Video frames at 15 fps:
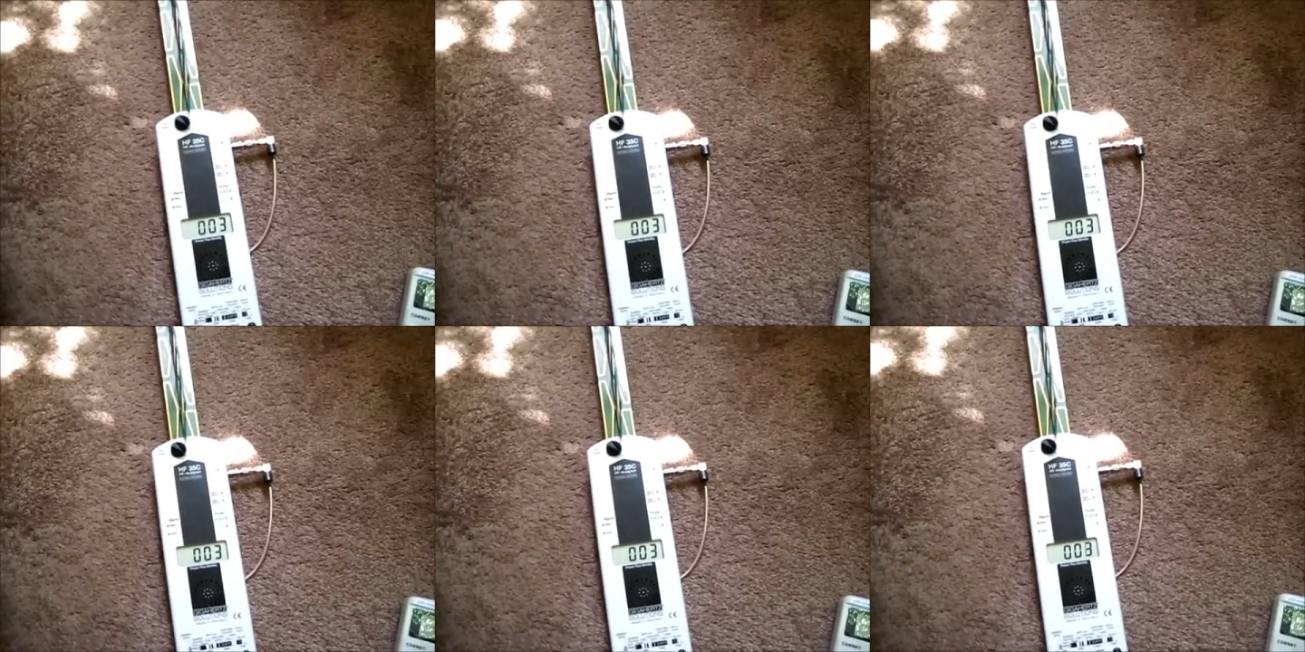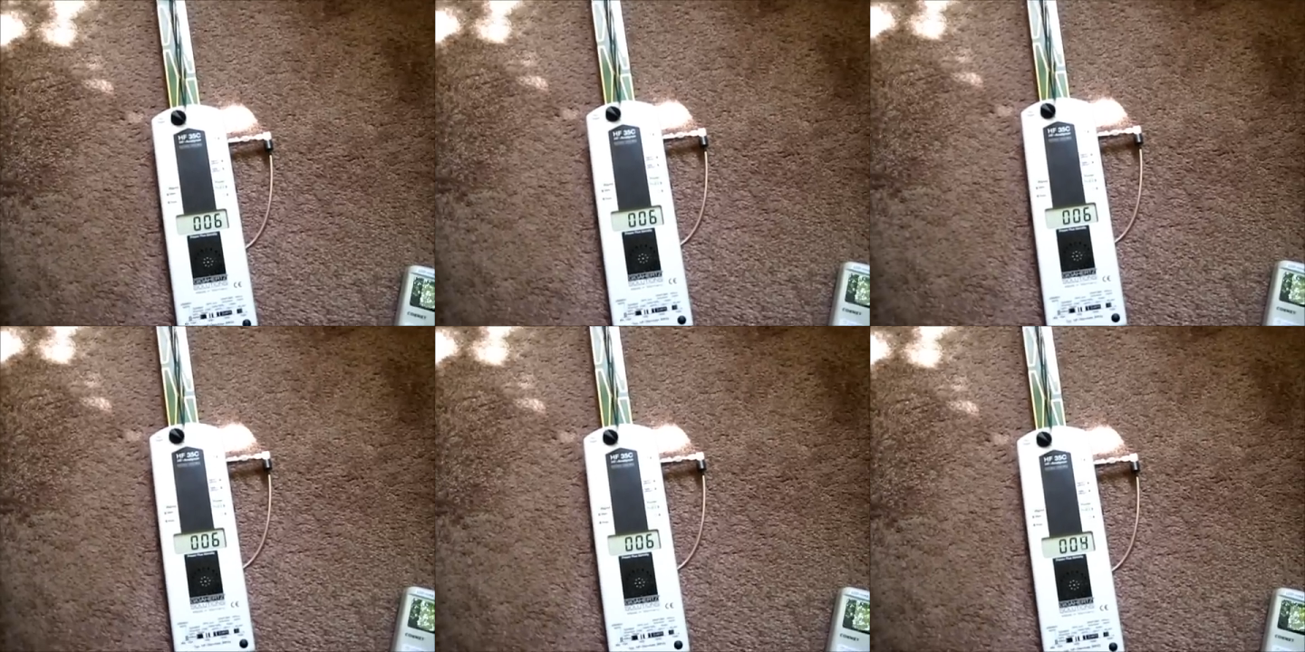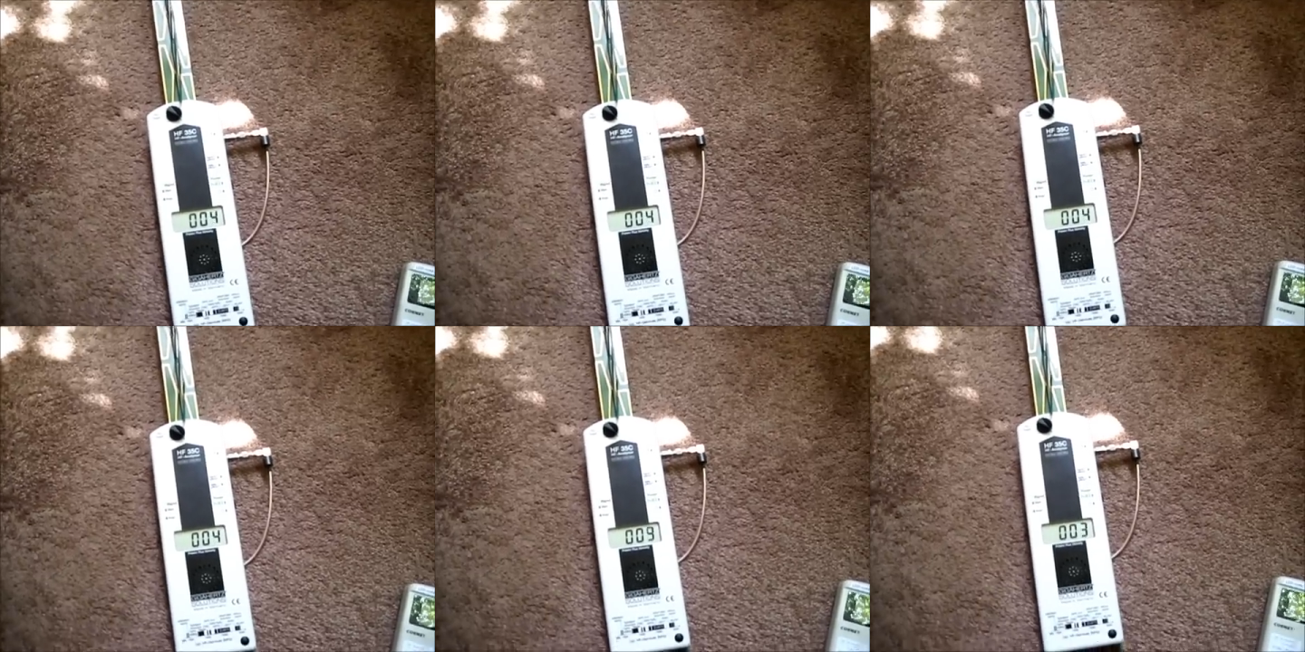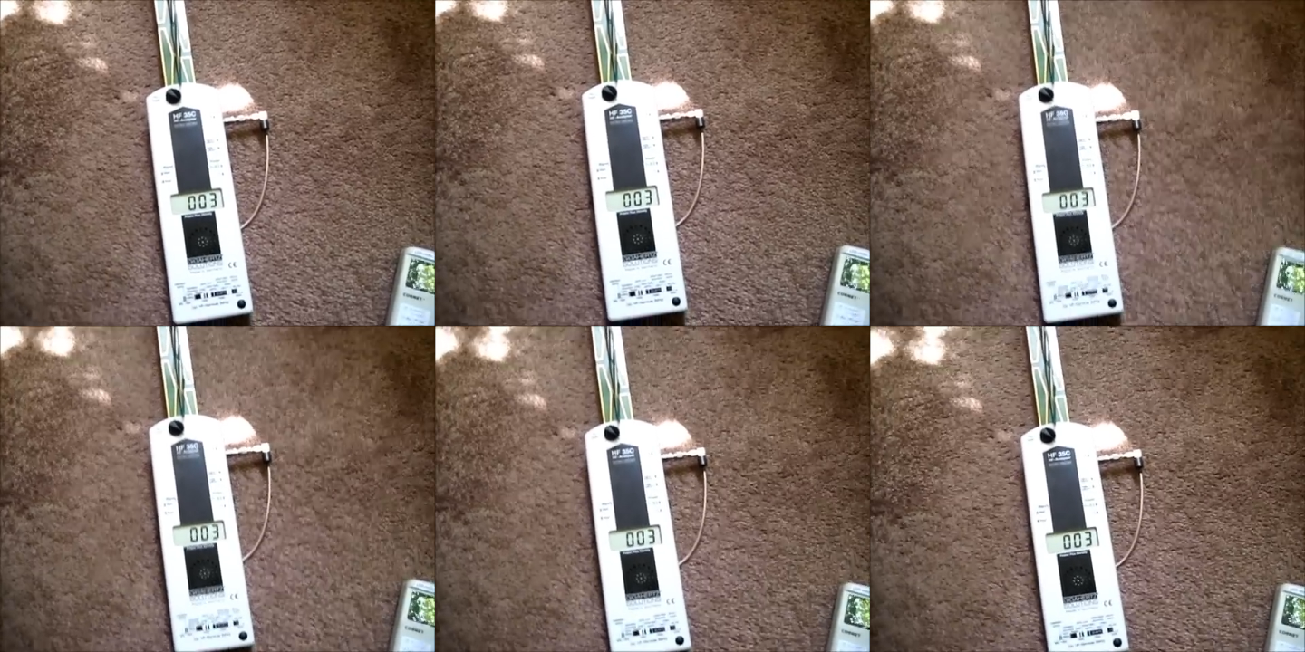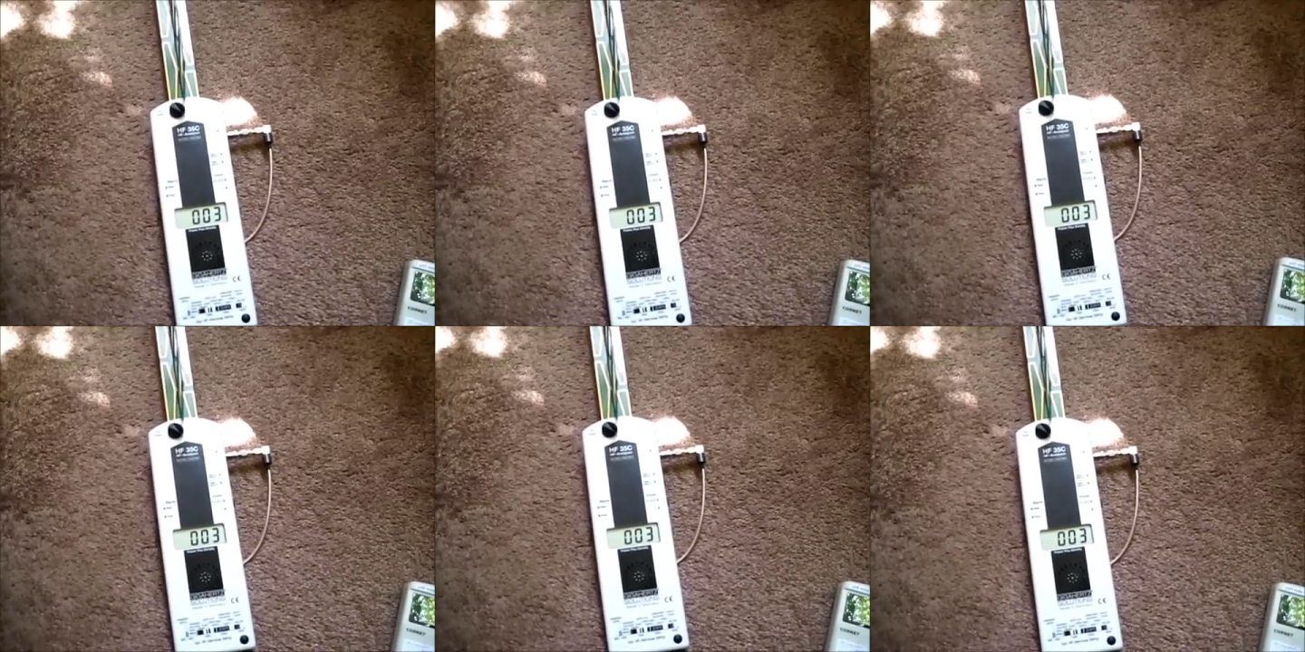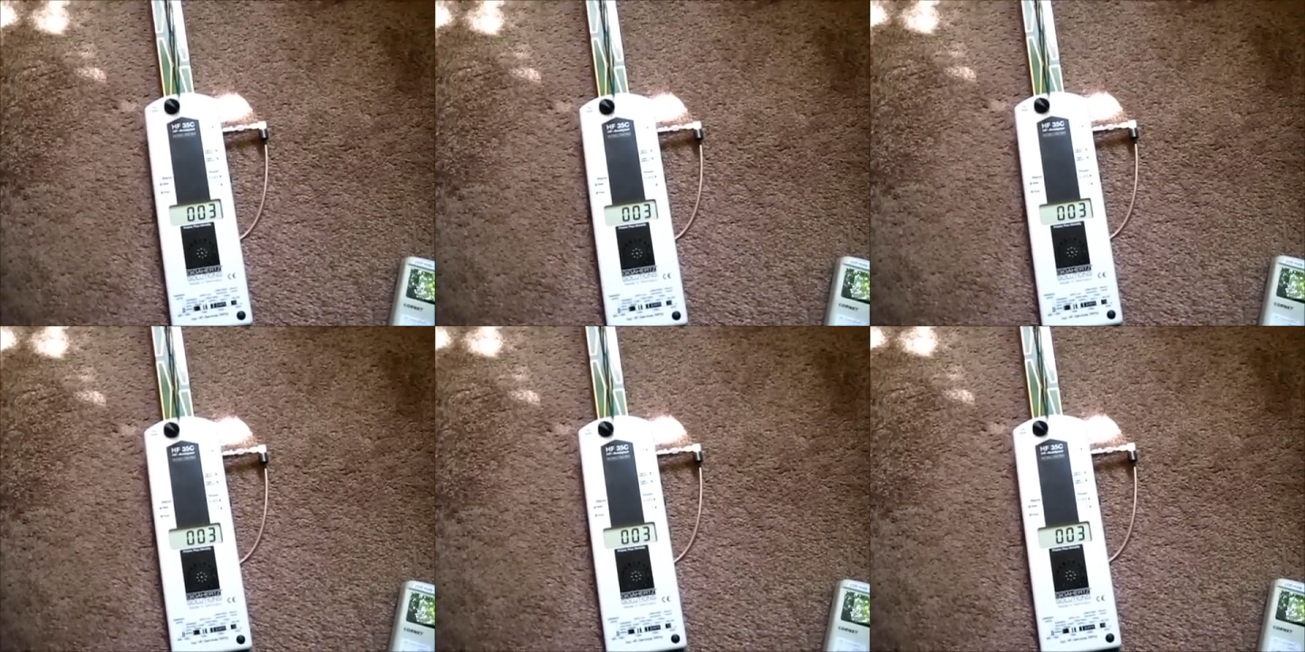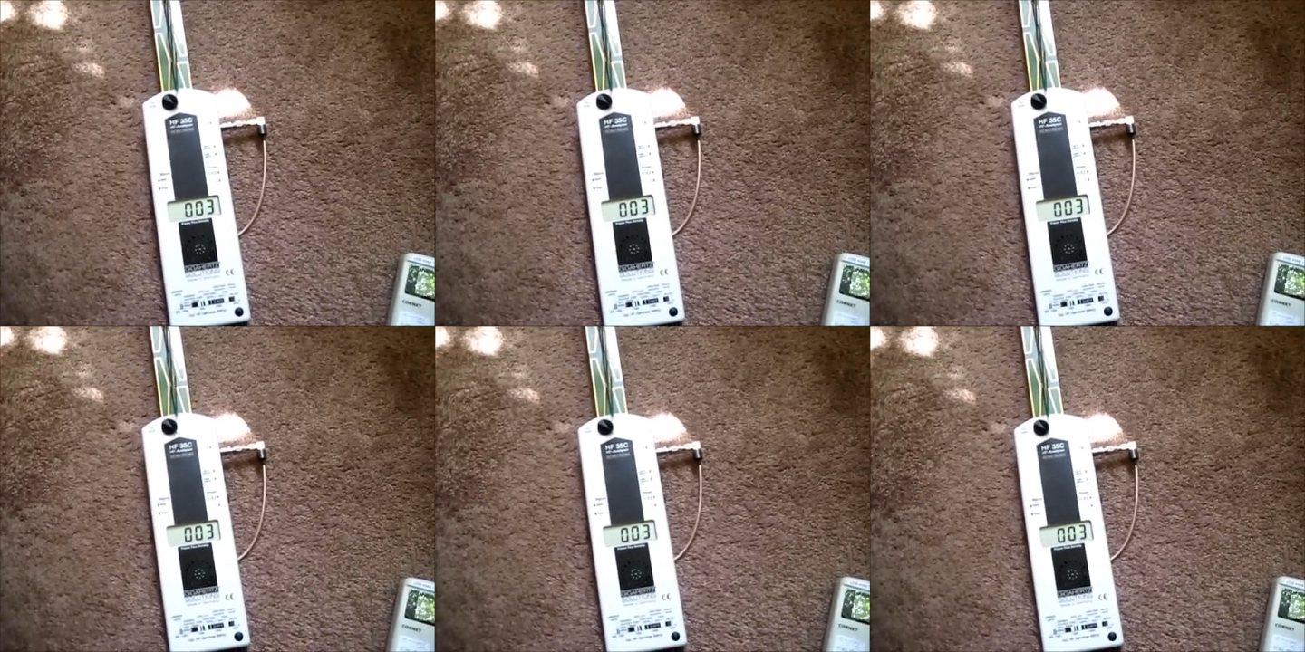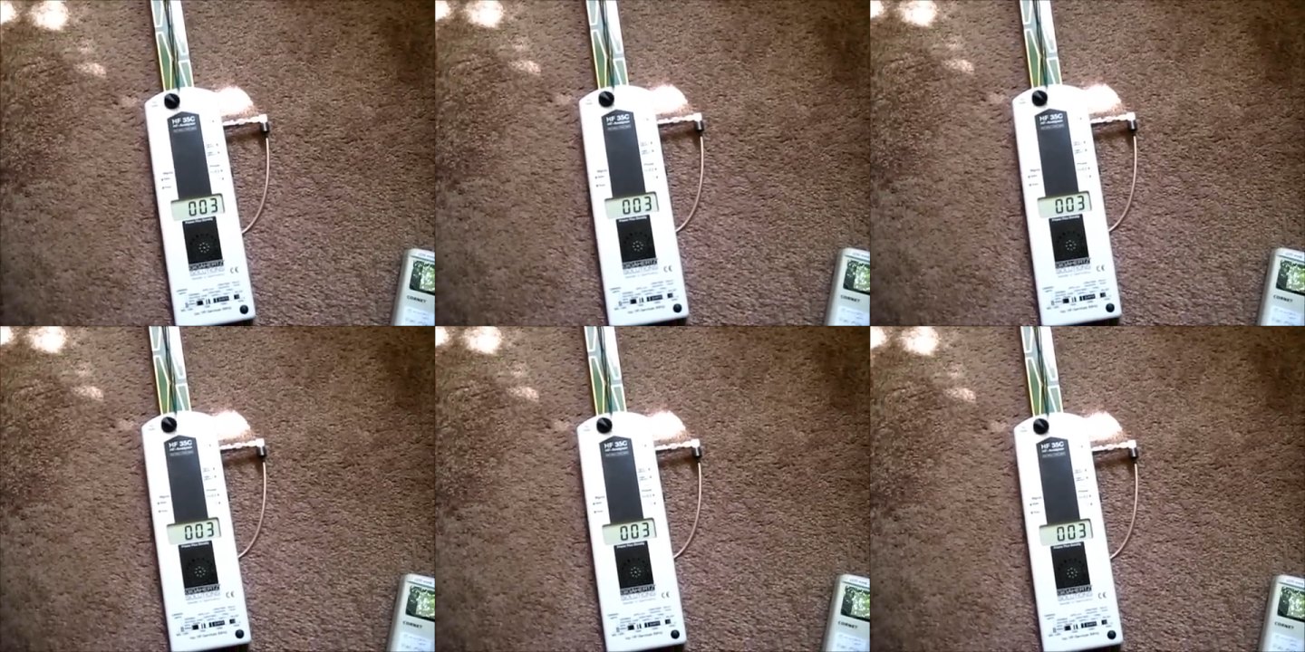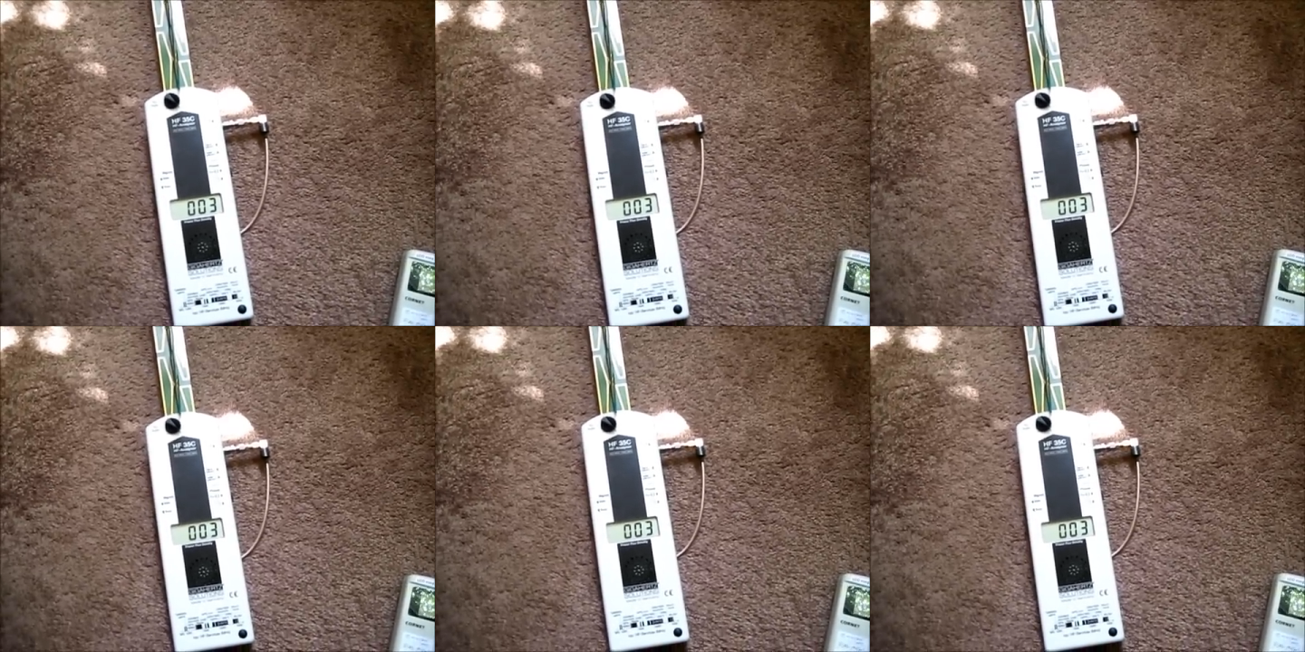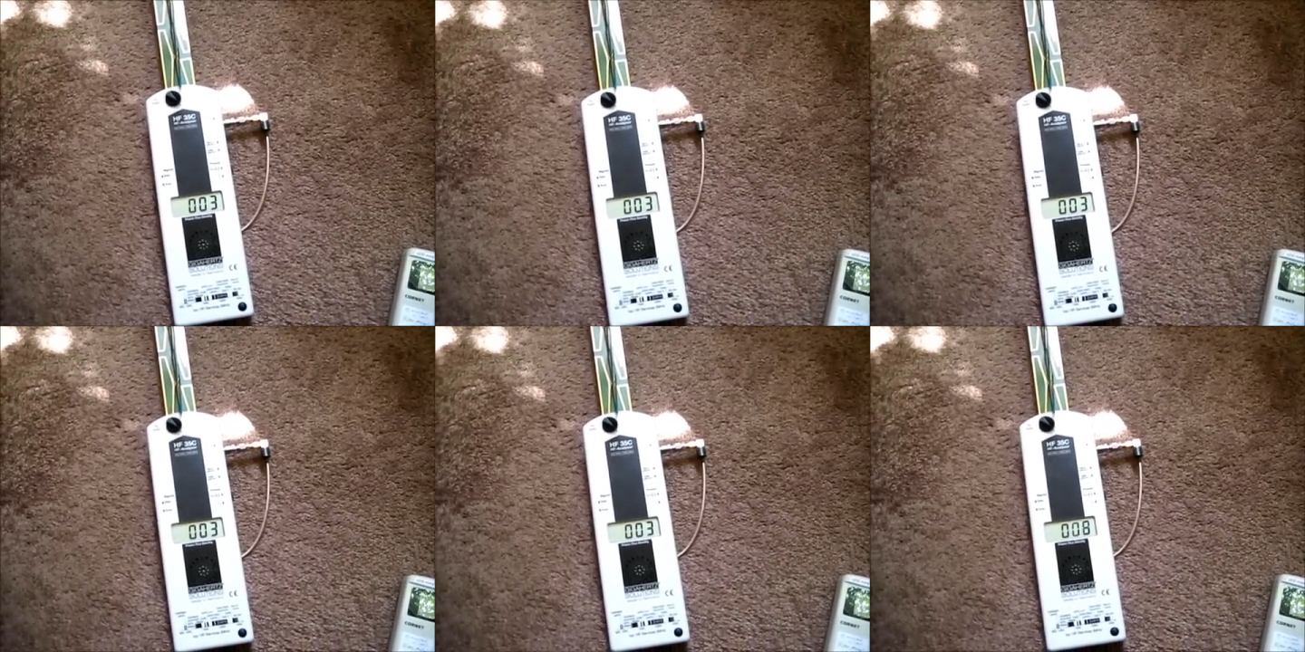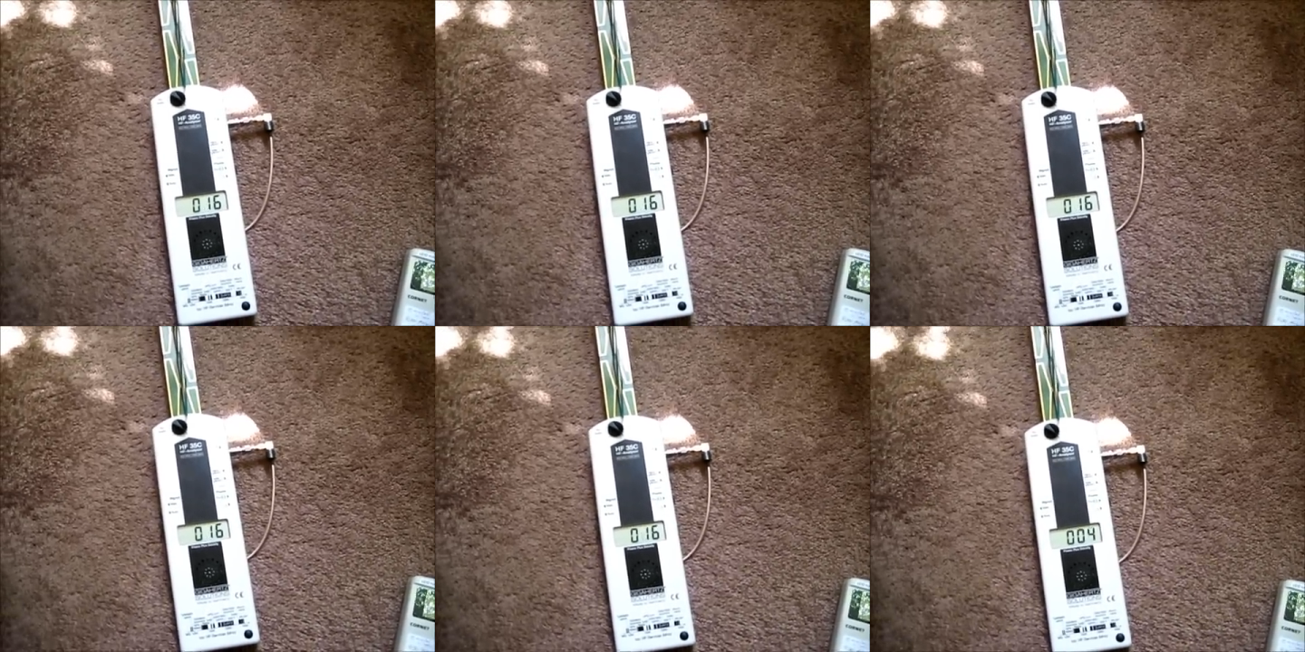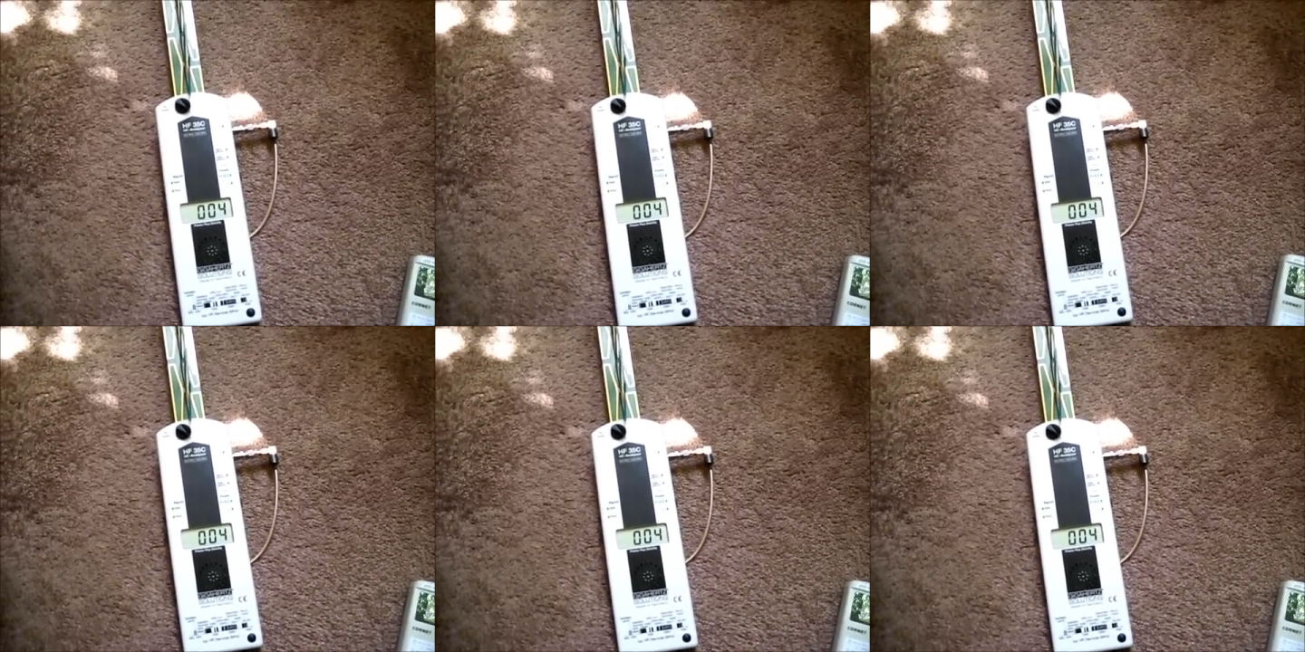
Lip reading: (no speaker visible)